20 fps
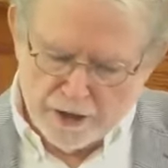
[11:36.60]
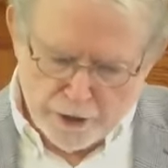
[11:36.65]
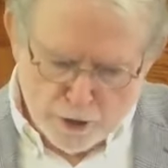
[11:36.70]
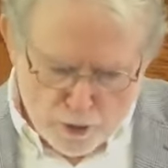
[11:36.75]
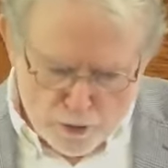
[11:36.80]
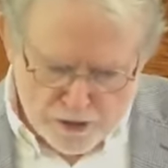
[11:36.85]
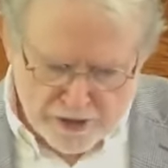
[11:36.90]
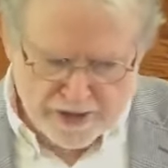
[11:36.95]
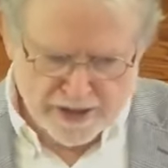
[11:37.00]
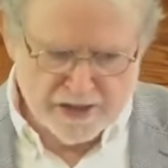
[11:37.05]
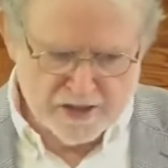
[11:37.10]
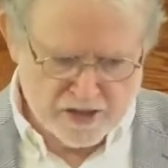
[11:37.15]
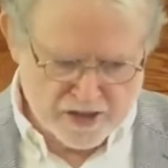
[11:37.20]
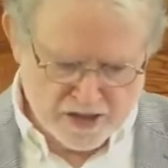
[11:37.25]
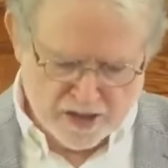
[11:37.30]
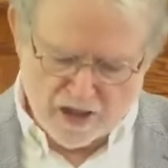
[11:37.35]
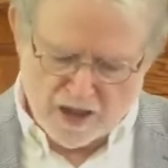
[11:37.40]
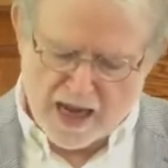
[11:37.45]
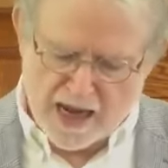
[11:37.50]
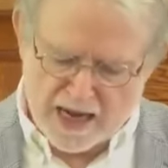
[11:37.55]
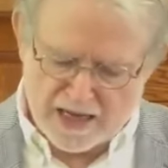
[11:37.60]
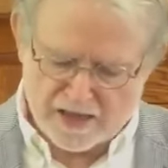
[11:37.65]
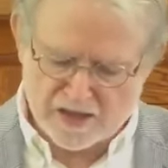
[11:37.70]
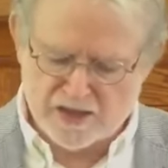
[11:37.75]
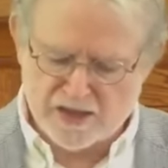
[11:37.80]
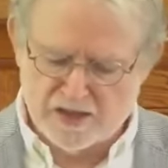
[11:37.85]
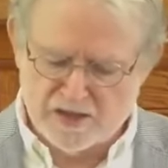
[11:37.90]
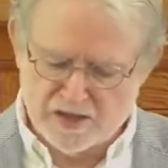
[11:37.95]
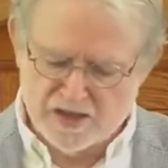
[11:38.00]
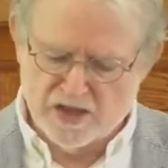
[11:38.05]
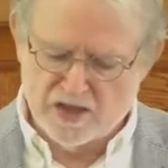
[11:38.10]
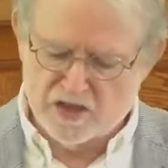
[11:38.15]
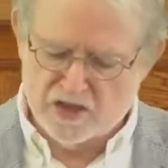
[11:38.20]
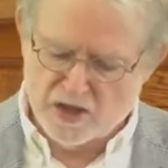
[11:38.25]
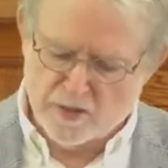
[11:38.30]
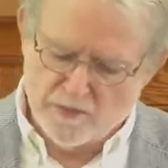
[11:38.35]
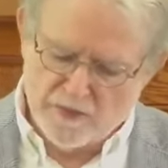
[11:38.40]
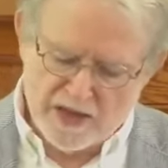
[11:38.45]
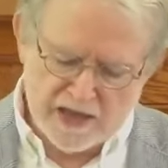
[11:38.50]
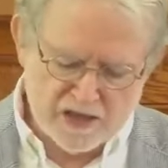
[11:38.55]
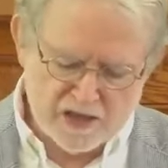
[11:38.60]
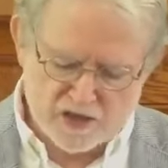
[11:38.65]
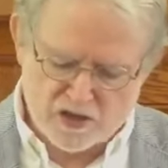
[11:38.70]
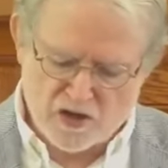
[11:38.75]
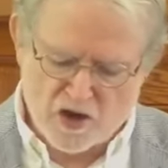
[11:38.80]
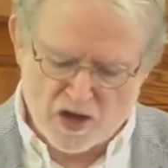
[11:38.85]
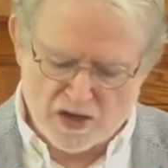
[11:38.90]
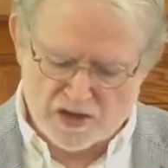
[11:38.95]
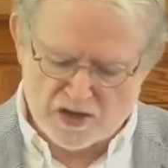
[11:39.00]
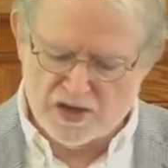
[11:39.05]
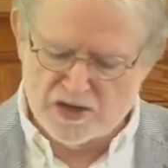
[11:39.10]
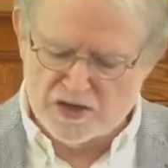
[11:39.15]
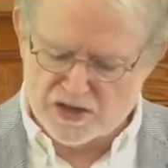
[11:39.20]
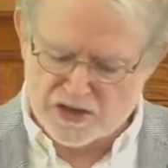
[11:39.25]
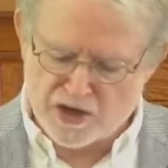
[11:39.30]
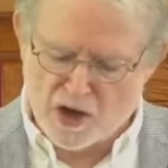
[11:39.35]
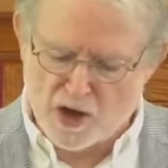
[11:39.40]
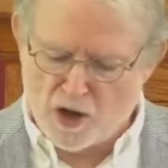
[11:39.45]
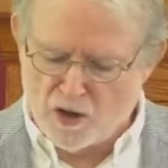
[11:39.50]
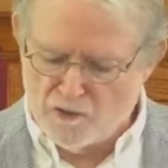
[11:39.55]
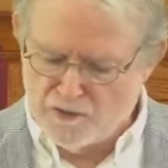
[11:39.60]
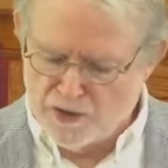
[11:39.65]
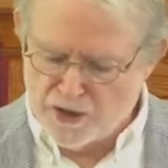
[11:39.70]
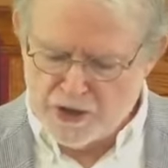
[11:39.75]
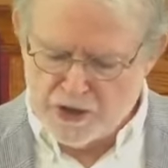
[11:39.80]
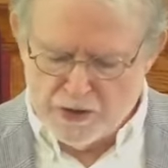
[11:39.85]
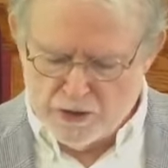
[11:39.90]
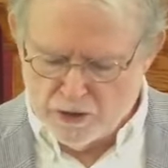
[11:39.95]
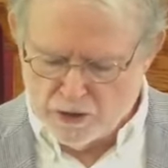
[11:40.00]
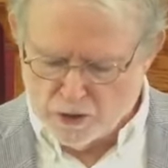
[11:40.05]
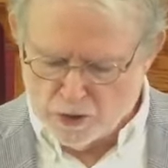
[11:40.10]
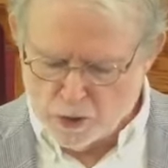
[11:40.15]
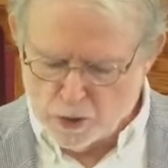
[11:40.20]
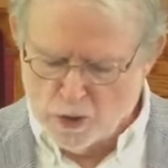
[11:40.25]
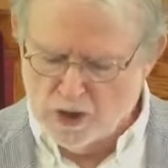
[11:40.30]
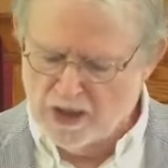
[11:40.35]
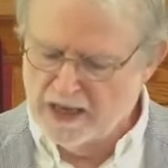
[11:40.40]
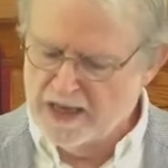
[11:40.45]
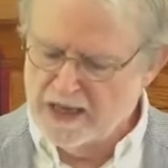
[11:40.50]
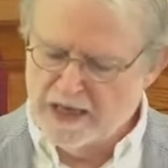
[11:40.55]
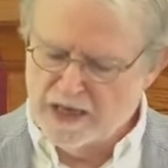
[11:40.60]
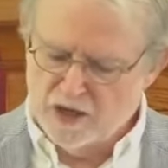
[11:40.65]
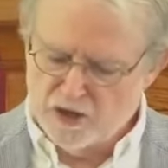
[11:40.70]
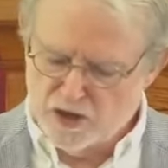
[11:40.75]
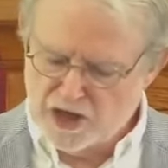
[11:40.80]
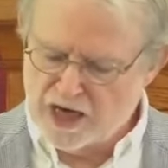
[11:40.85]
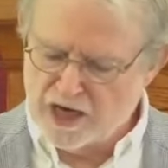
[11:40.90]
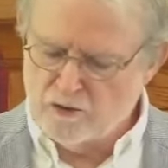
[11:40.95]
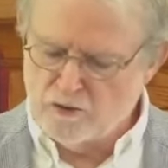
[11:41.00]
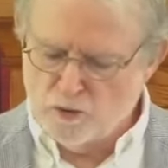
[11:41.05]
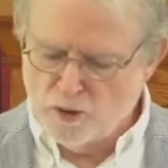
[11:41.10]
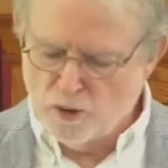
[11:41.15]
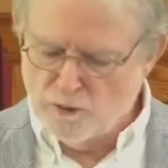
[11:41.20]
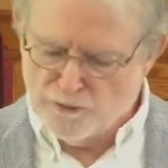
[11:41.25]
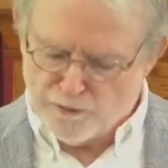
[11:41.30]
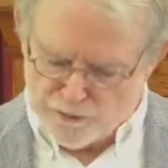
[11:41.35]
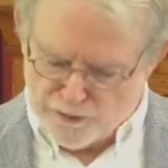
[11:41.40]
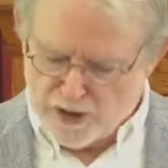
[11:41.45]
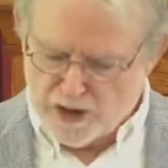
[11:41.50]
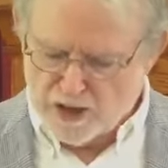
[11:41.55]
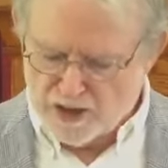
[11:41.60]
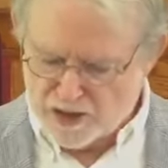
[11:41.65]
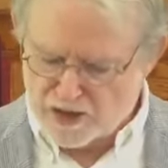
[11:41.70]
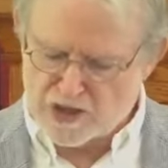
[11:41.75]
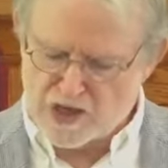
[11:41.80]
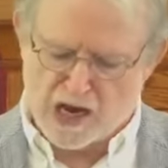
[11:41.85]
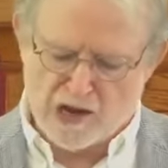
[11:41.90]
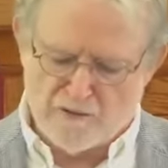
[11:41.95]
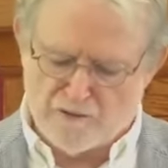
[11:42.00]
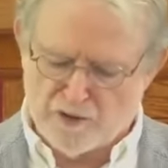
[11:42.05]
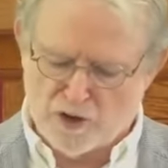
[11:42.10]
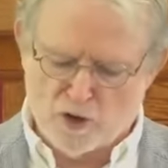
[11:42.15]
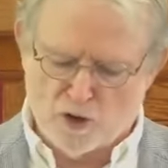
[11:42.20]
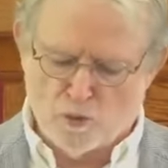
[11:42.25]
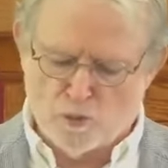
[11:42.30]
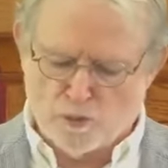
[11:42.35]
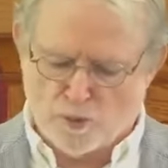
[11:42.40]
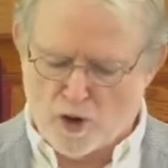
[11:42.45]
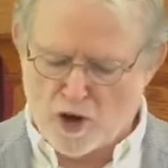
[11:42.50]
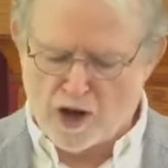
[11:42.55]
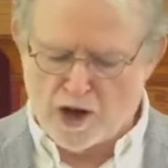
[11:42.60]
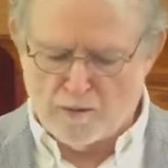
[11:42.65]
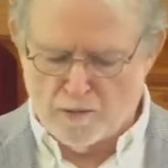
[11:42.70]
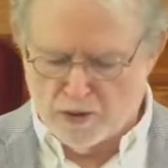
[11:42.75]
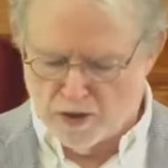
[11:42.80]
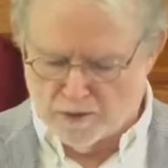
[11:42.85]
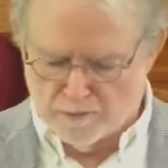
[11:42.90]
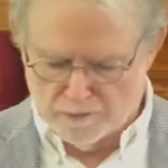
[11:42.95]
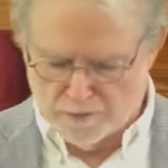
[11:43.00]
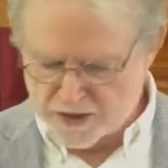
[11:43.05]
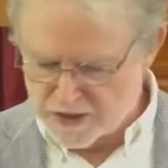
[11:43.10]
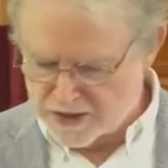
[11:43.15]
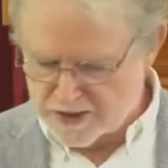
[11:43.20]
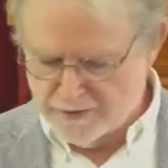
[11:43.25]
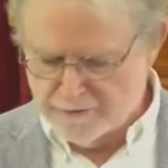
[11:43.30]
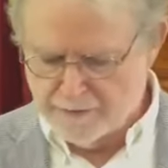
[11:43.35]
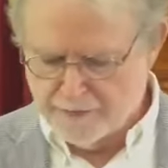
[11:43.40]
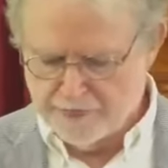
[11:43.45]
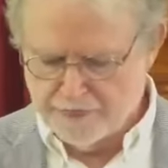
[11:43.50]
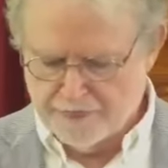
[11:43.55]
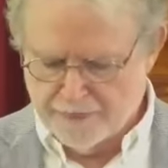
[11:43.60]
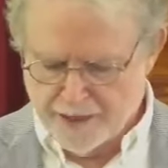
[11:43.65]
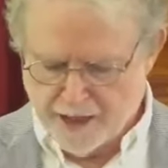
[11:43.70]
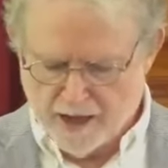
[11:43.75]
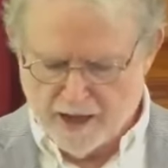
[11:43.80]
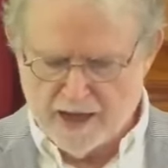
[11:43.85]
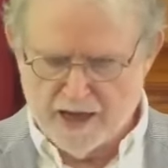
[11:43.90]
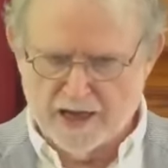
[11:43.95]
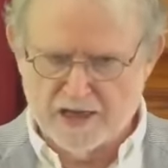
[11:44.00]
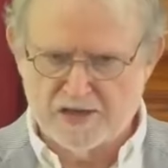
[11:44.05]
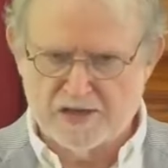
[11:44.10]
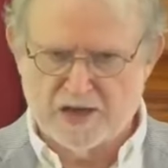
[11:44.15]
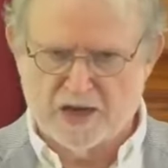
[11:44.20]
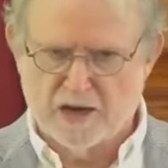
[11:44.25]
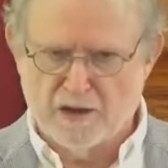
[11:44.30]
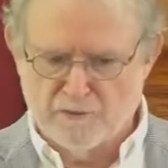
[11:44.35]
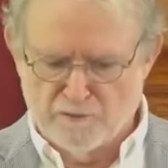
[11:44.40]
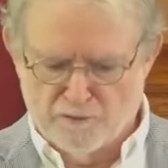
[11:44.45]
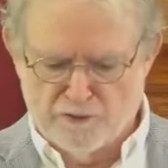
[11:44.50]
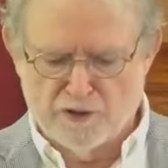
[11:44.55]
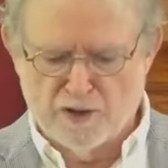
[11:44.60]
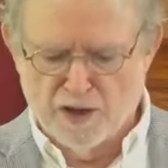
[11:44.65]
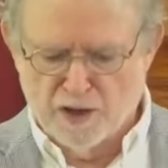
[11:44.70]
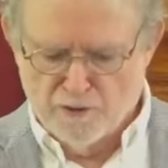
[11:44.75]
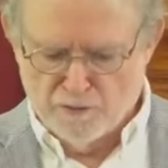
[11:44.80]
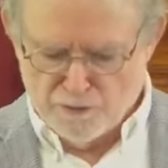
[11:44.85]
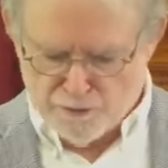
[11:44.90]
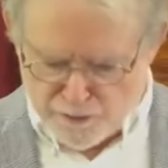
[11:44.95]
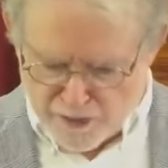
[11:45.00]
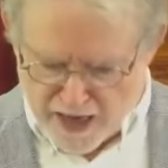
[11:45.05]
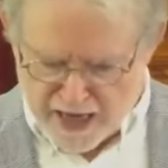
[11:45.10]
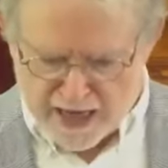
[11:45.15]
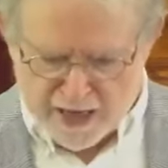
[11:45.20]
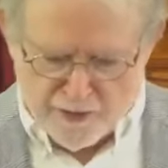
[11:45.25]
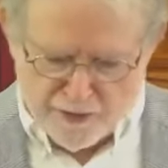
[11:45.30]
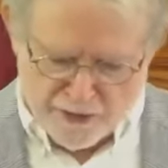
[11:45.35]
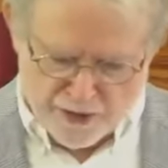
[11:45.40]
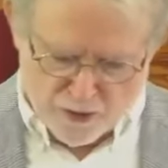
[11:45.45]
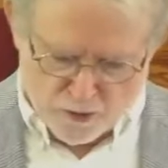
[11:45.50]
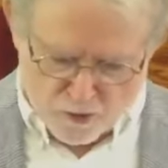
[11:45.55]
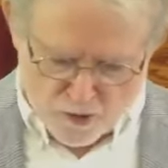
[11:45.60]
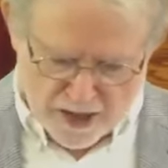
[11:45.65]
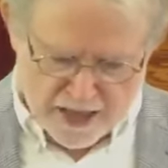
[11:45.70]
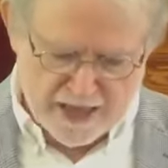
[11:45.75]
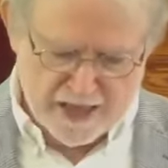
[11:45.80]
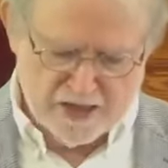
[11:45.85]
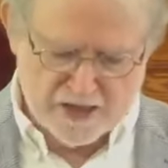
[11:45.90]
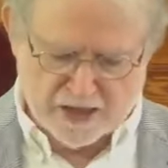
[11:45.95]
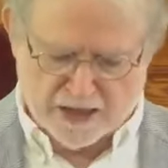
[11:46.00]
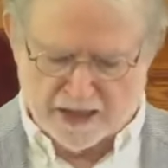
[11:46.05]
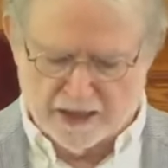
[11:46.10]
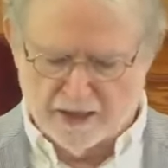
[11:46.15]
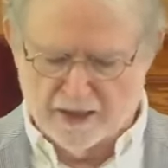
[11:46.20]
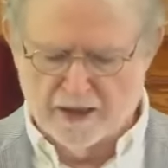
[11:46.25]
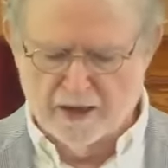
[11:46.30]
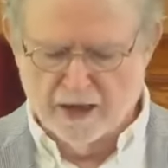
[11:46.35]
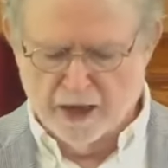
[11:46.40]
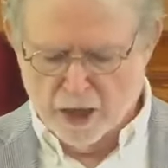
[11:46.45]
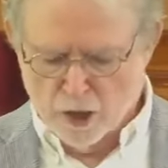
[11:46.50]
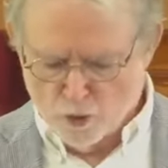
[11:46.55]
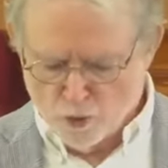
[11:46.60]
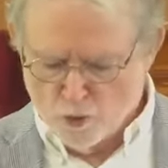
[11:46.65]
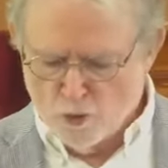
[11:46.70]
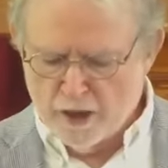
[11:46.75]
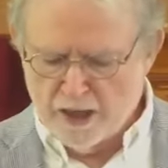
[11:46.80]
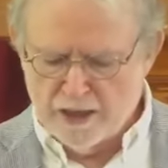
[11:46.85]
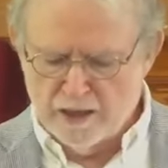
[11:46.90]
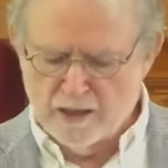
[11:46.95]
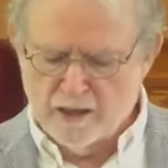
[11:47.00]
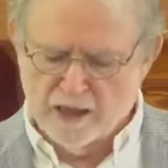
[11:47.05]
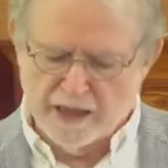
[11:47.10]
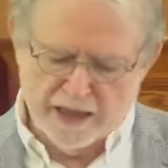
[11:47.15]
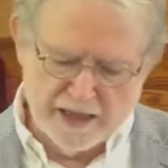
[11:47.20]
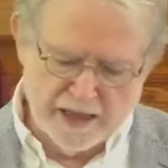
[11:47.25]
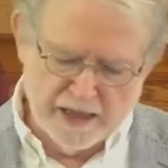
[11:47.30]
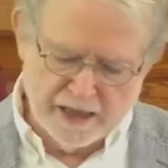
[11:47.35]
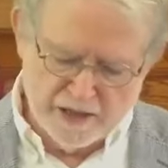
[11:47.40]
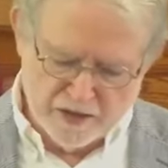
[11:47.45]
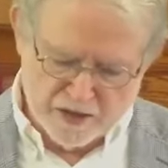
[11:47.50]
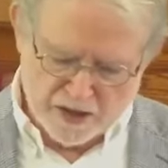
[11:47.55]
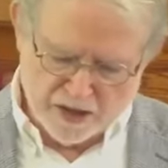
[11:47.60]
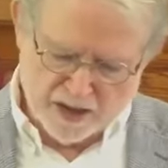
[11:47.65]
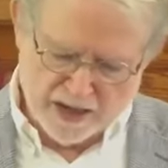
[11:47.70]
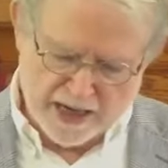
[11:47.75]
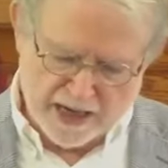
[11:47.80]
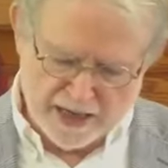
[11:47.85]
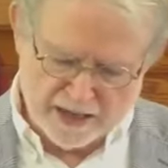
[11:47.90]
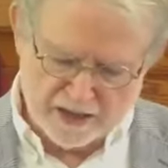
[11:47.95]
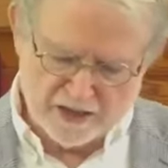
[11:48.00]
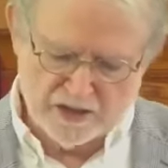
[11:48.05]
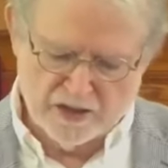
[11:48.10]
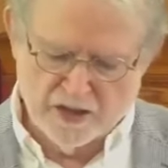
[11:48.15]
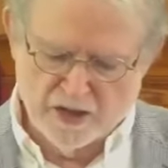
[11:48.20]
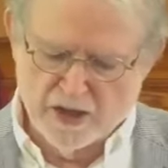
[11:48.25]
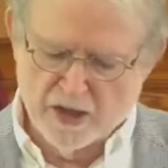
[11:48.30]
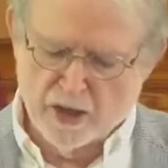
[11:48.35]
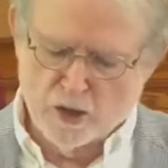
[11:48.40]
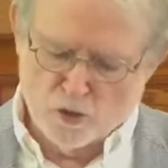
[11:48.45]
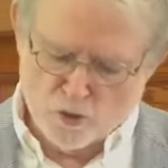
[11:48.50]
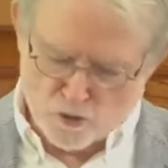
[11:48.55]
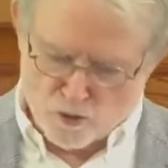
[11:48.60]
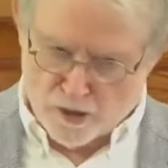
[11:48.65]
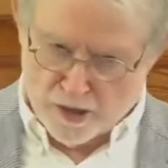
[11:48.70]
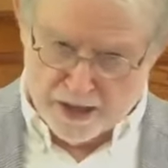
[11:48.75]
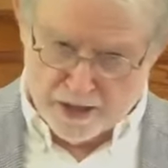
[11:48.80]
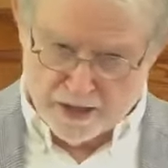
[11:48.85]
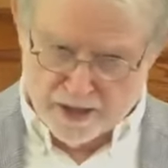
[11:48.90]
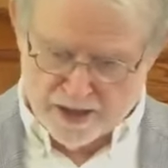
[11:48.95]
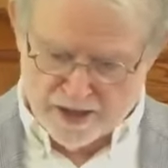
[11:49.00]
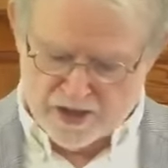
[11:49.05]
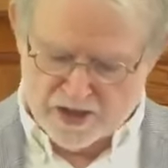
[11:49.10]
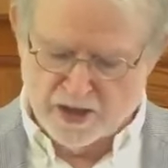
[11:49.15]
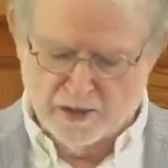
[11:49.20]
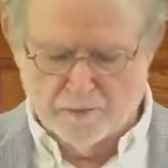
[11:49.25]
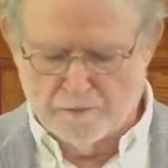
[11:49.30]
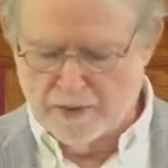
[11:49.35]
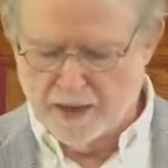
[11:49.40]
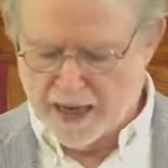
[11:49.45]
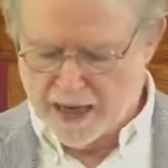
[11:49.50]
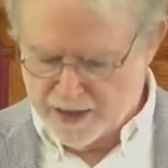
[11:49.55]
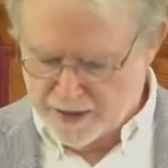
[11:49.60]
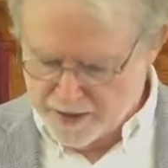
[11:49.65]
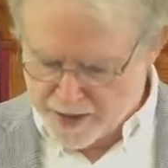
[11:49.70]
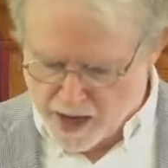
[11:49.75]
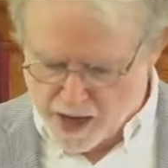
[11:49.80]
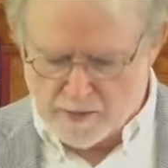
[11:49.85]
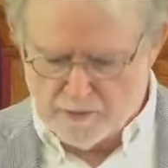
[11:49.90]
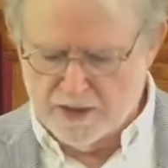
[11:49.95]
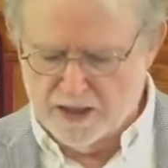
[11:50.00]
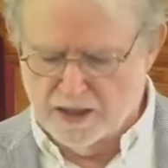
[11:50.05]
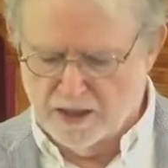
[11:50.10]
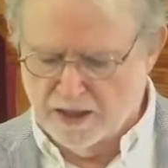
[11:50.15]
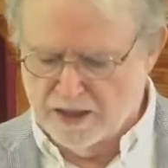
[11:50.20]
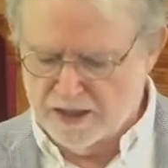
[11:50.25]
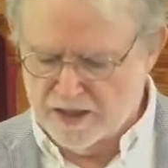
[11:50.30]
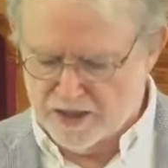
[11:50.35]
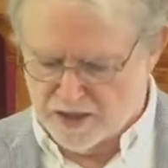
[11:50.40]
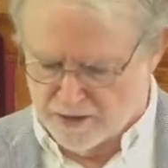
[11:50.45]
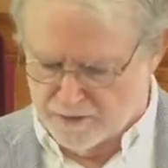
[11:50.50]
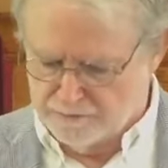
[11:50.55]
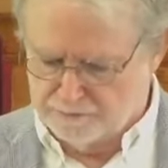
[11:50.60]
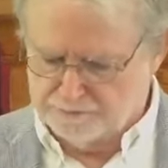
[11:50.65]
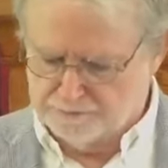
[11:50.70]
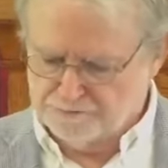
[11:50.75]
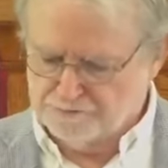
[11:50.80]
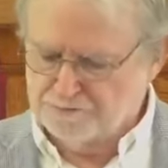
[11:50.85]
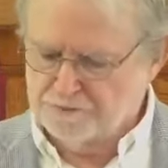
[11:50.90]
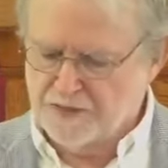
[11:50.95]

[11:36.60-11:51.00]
Using scholasticism, they sought to solve anew general philosophical problems as of faith and reason, will and intellect, realism and nominalism,